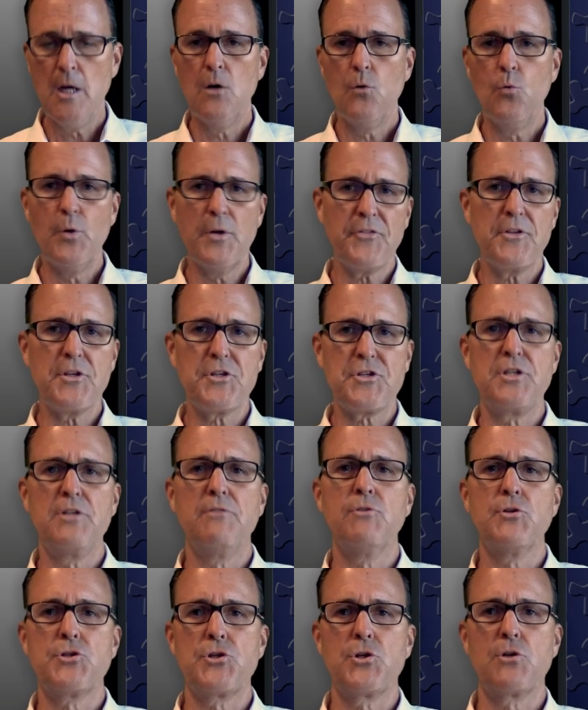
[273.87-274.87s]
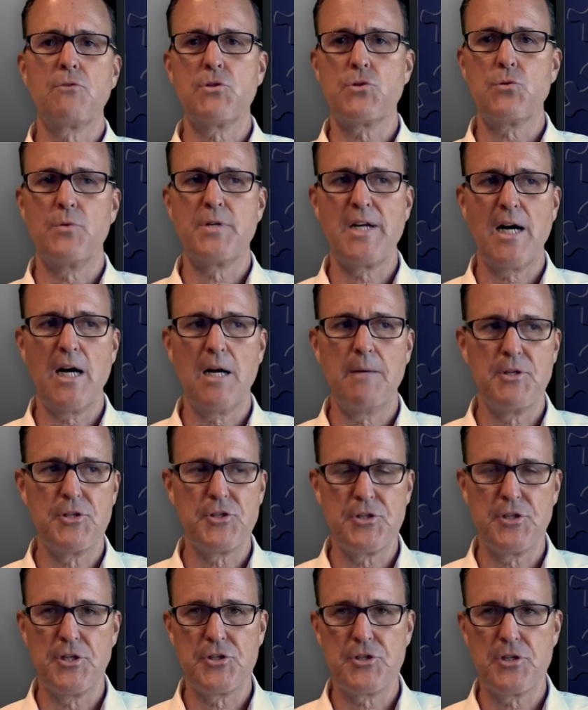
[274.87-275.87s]
With the Civil Service Retirement
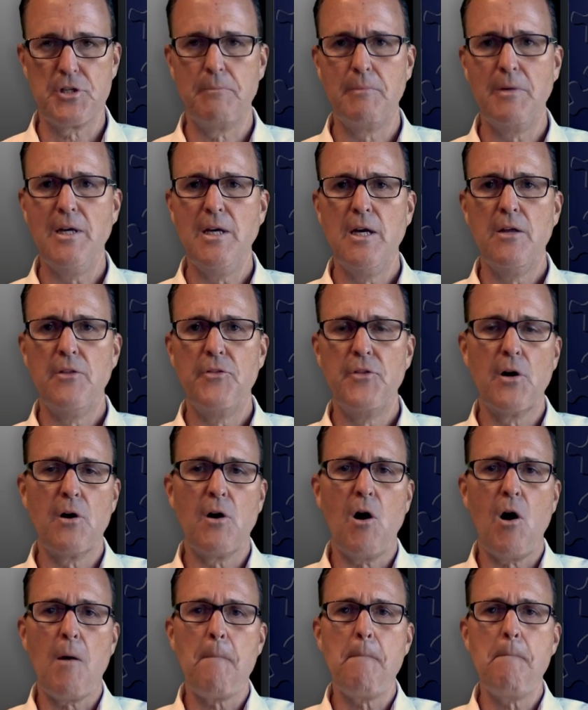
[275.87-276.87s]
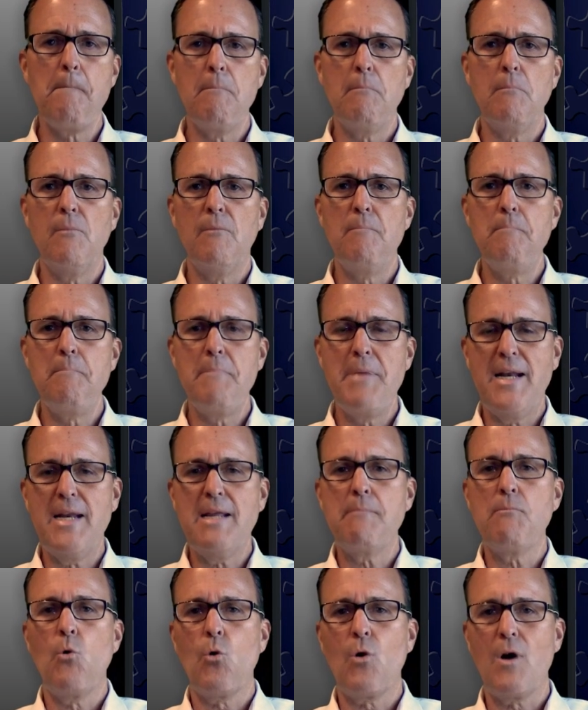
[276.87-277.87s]
System, there are
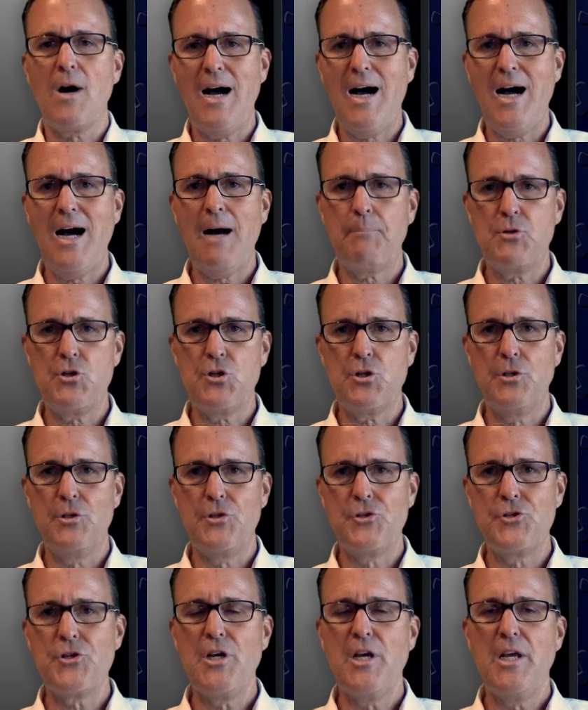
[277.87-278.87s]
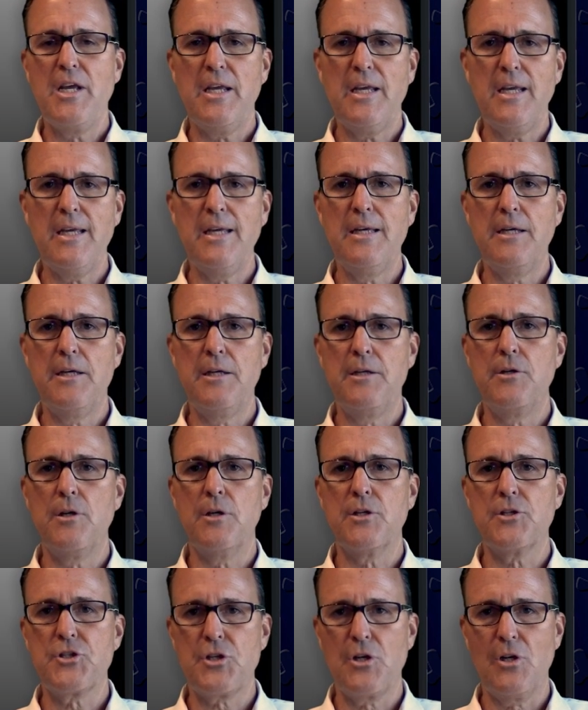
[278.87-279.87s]
many more options
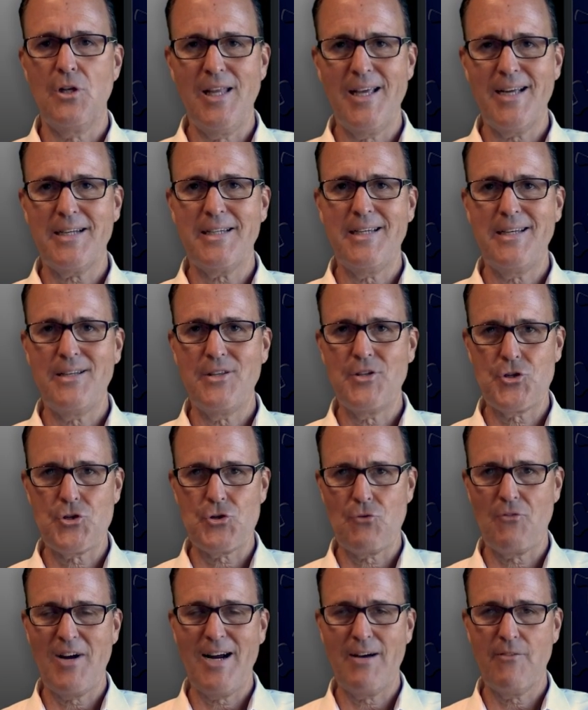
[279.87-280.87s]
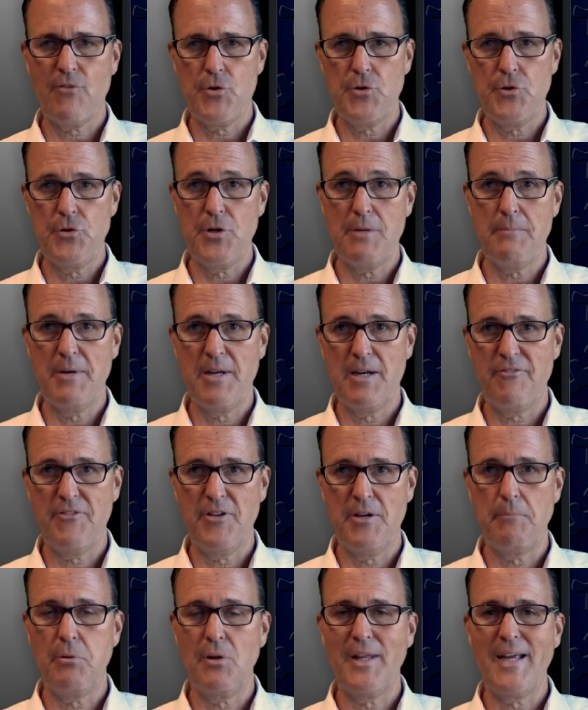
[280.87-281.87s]
in selecting the Survivor Annuity
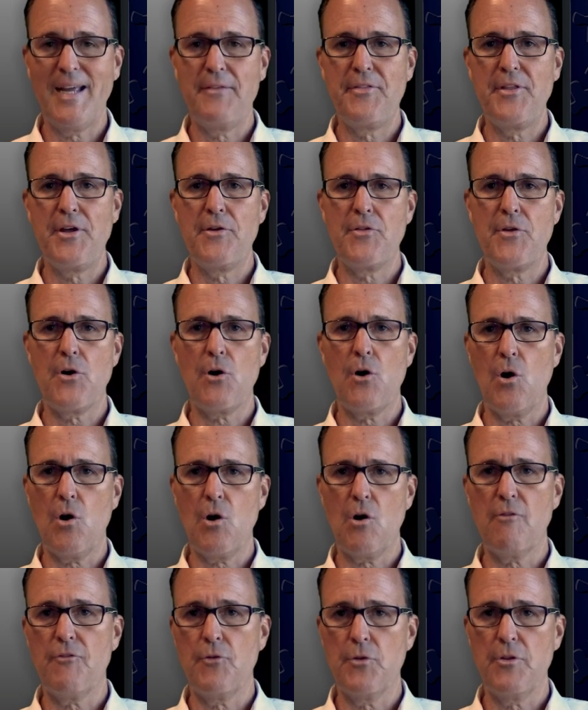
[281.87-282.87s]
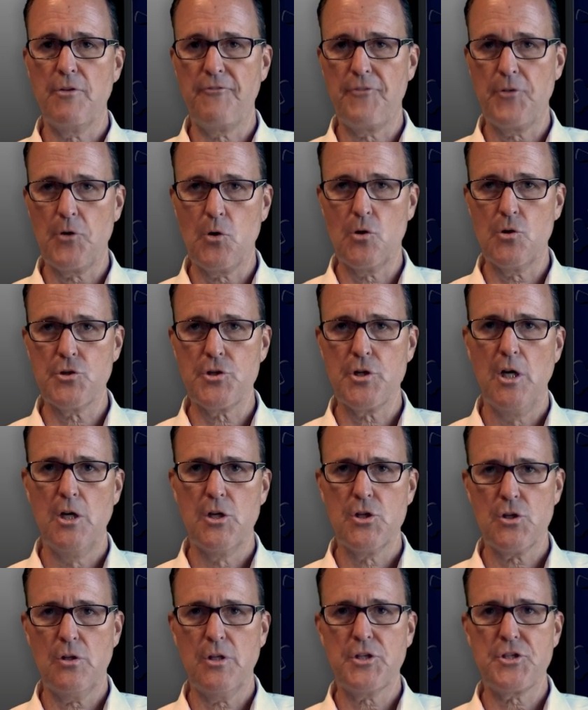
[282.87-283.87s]
Benefit Plan than there are for the FERS.
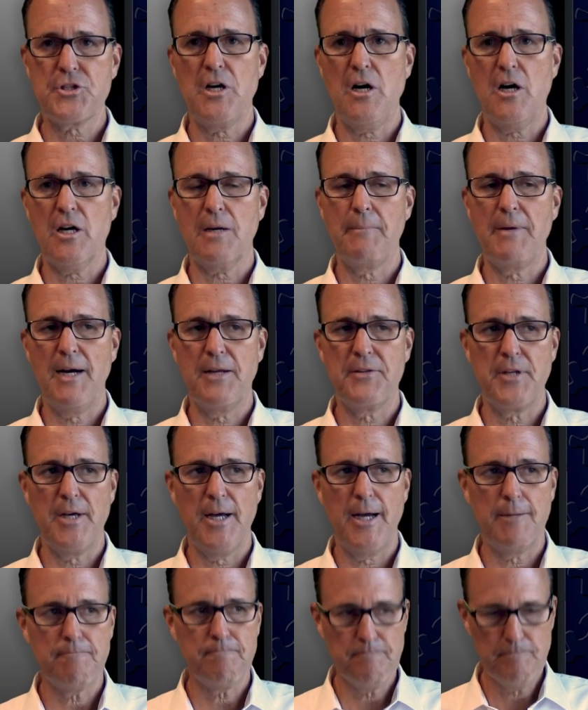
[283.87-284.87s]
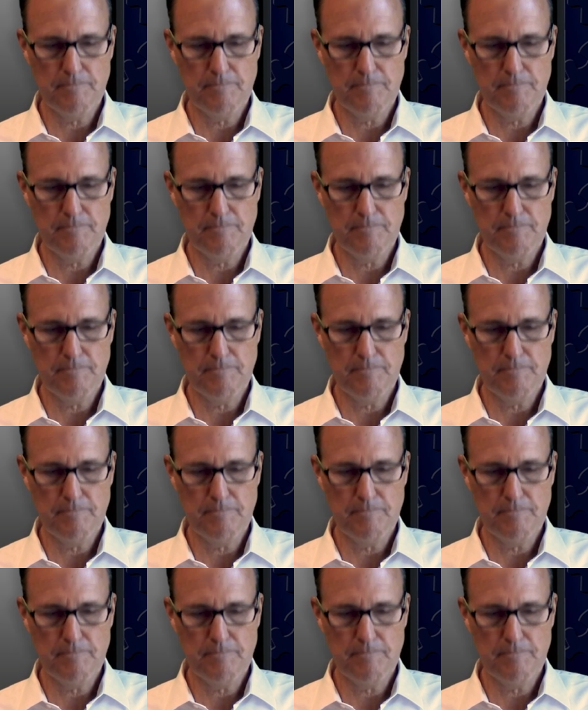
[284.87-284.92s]
So let's talk about that.